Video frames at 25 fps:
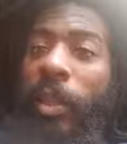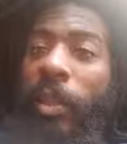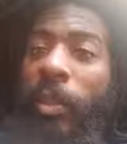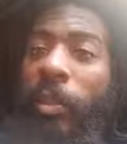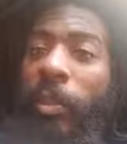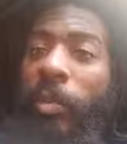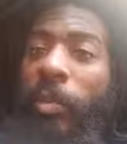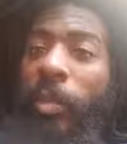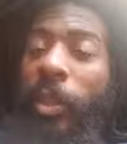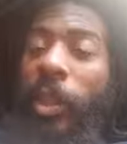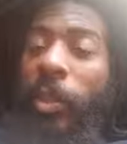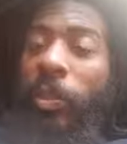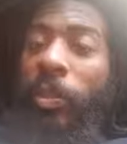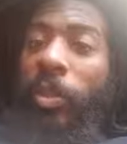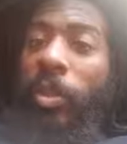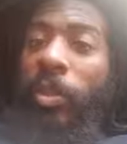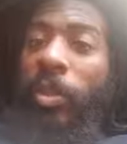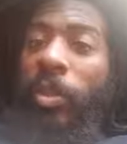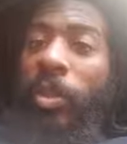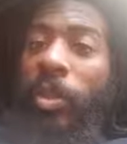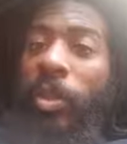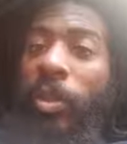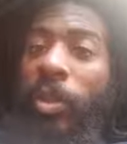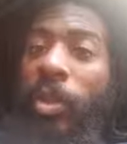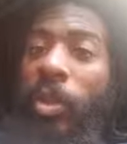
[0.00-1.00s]
people
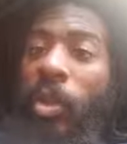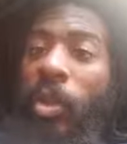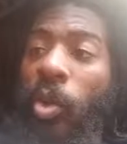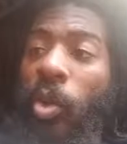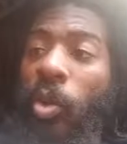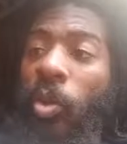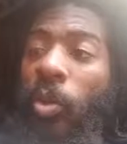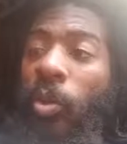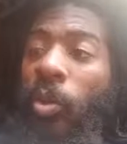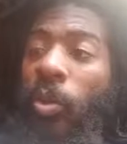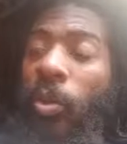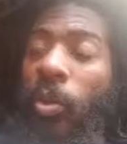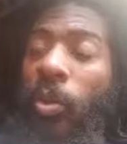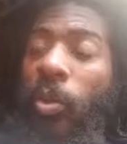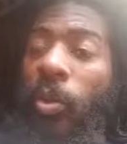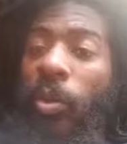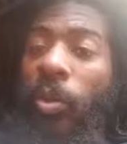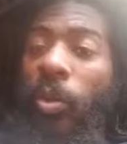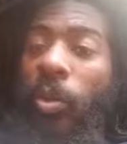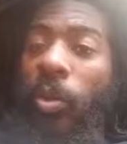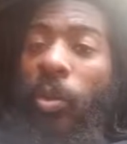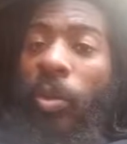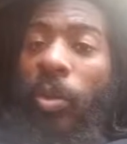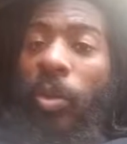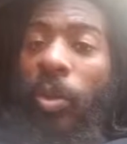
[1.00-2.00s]
still
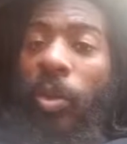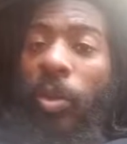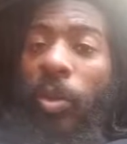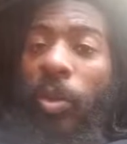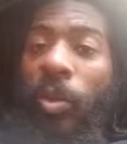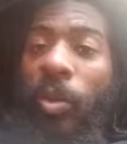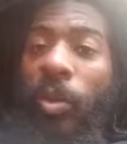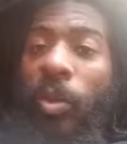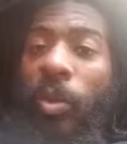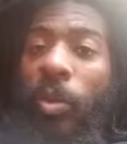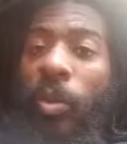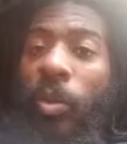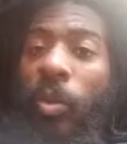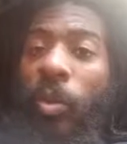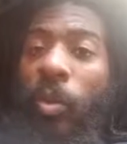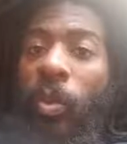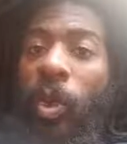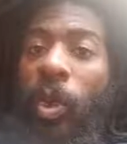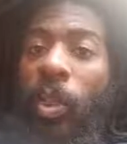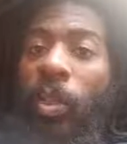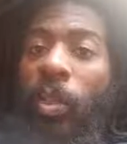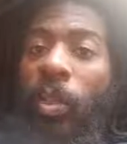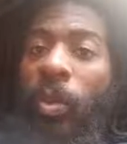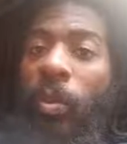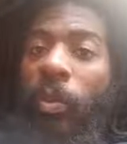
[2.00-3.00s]

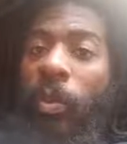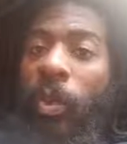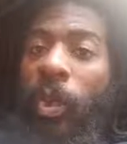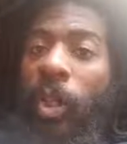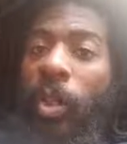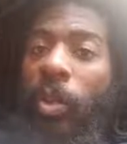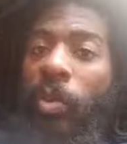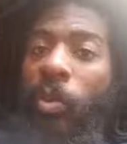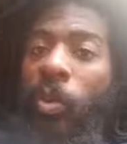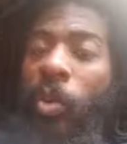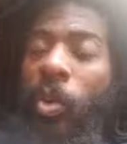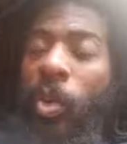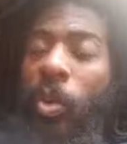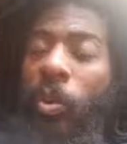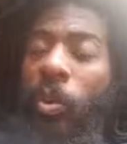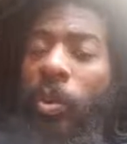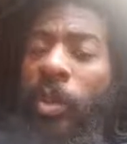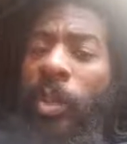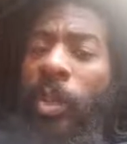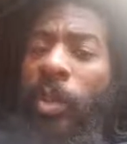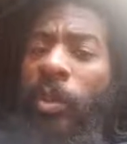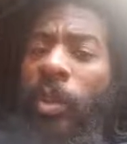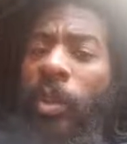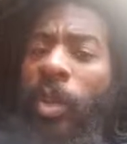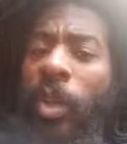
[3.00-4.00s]
want to wage war, but
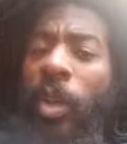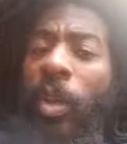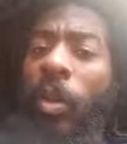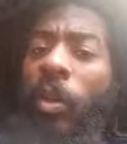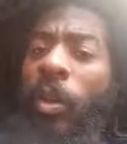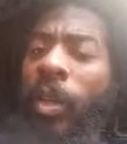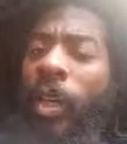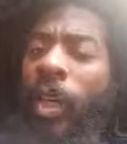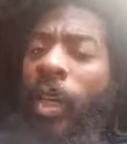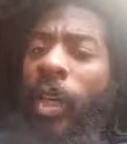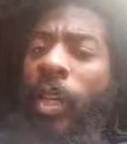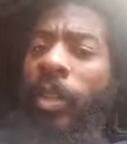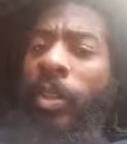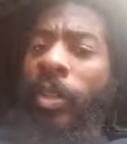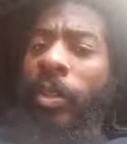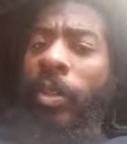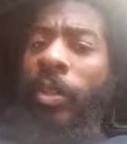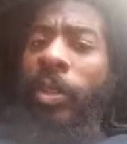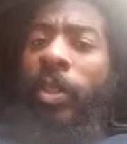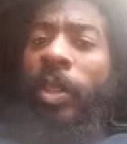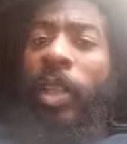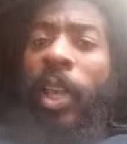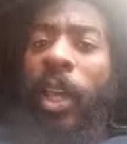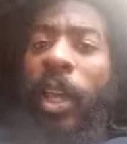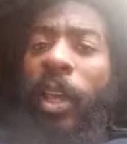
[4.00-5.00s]
they was like, okay, so
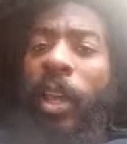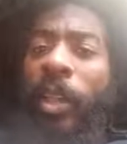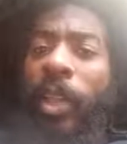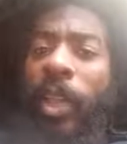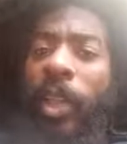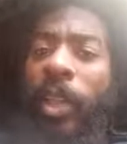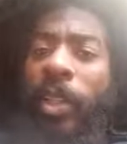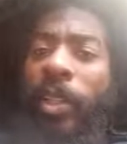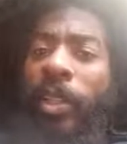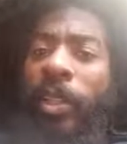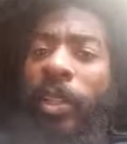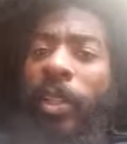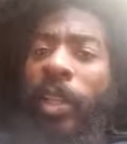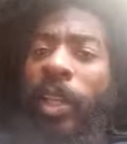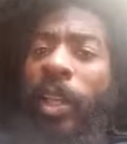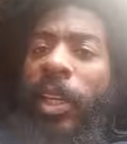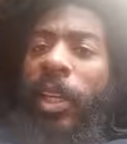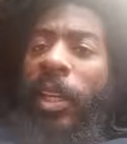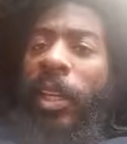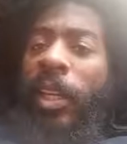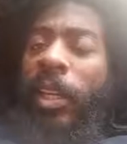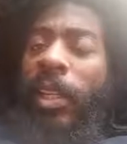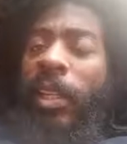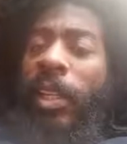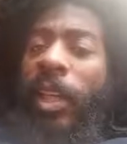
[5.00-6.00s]
satellites
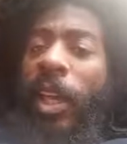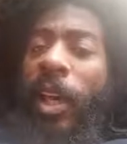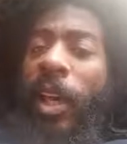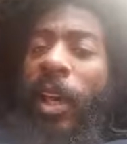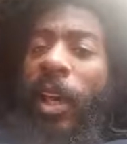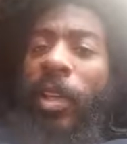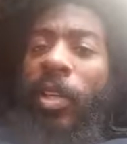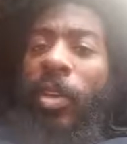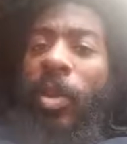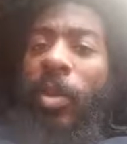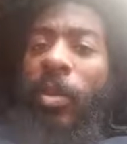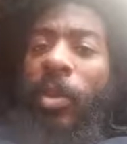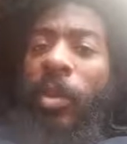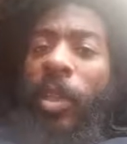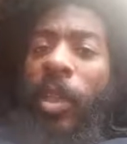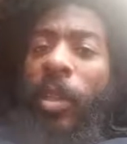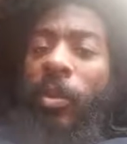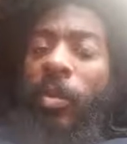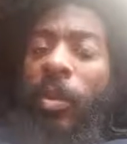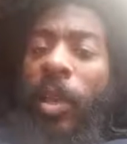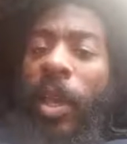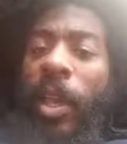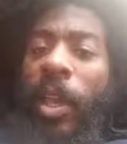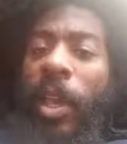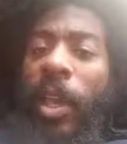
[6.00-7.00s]
is how I don't get
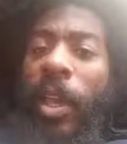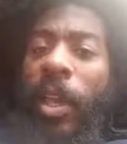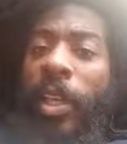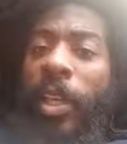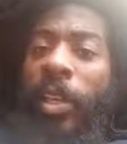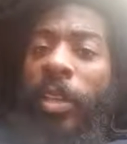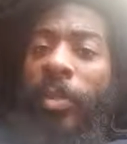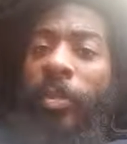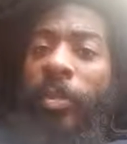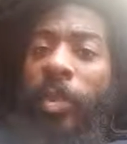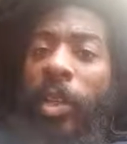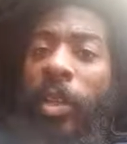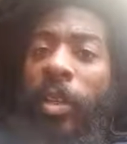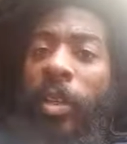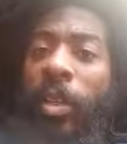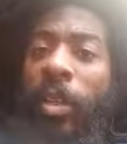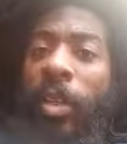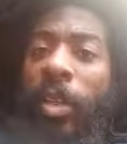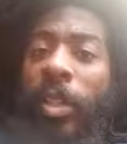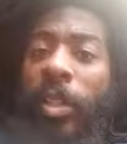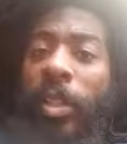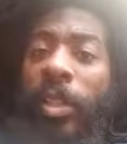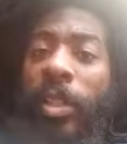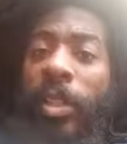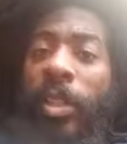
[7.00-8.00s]
my ass beat
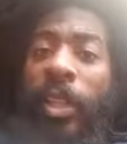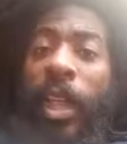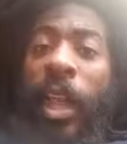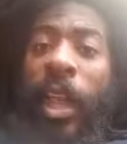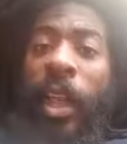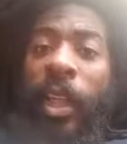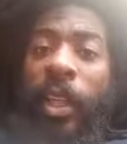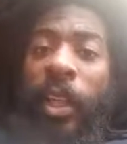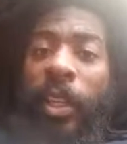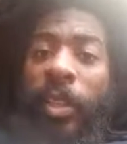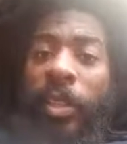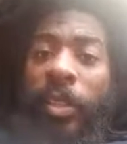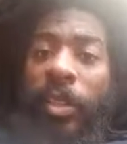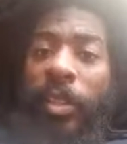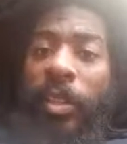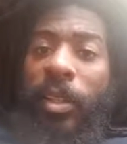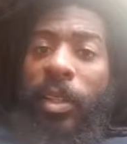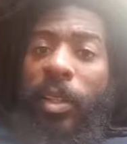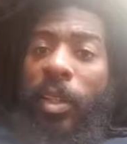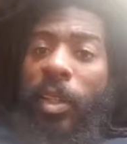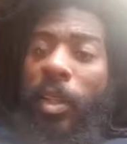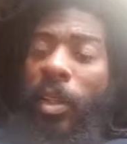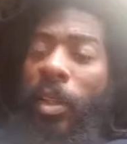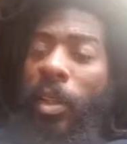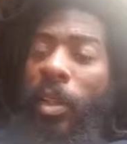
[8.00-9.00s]
on sight.
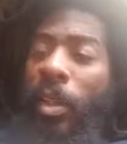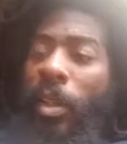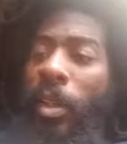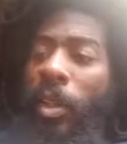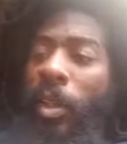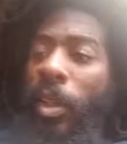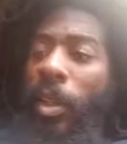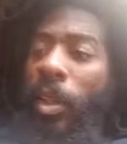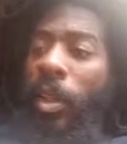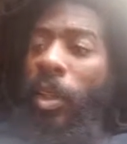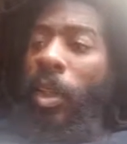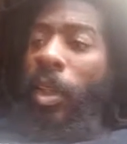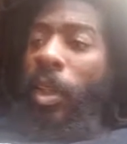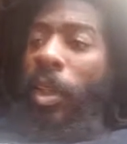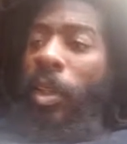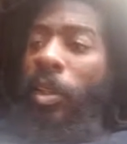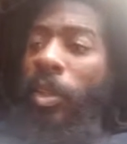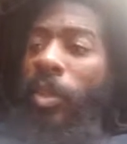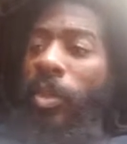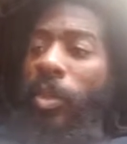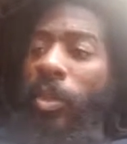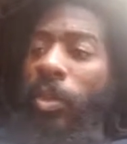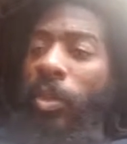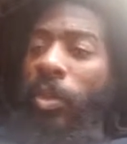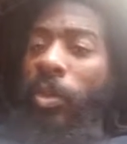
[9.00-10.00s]

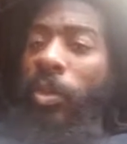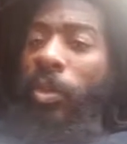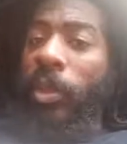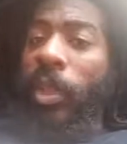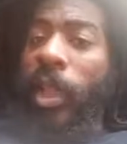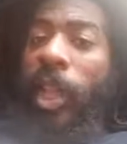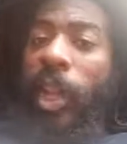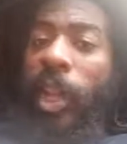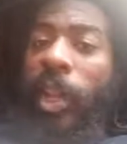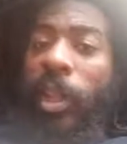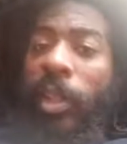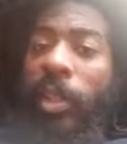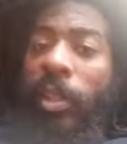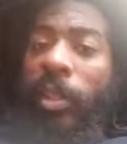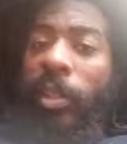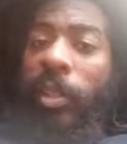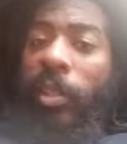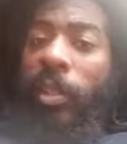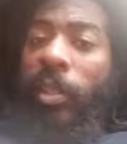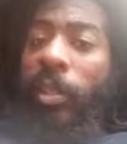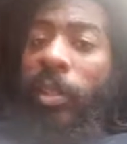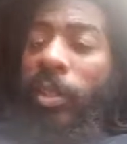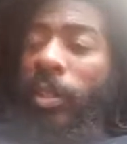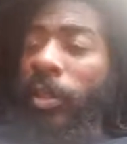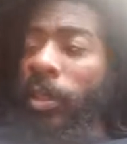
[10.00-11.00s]
To that,
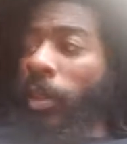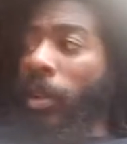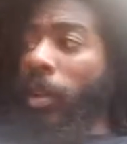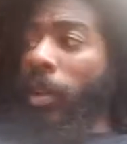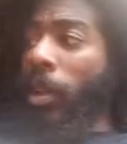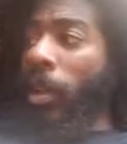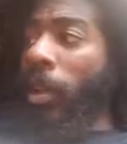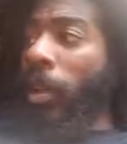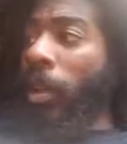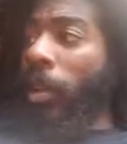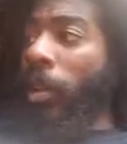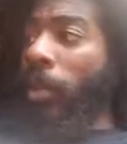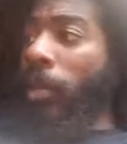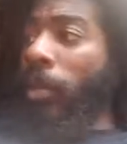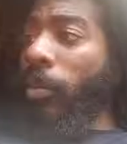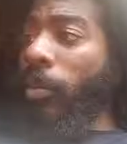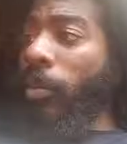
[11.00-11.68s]
um,